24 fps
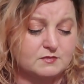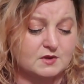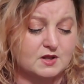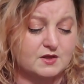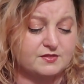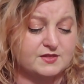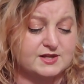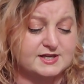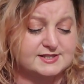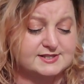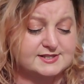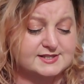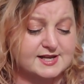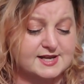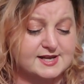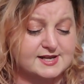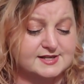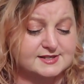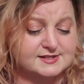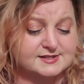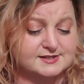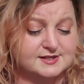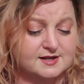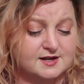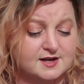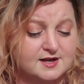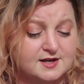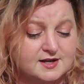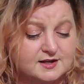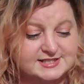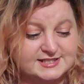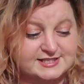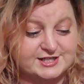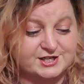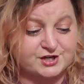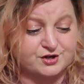And this says,
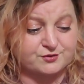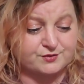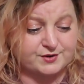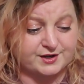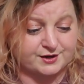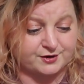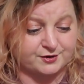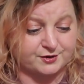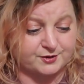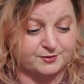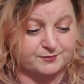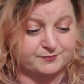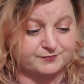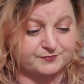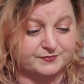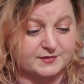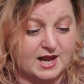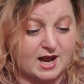Dear reader,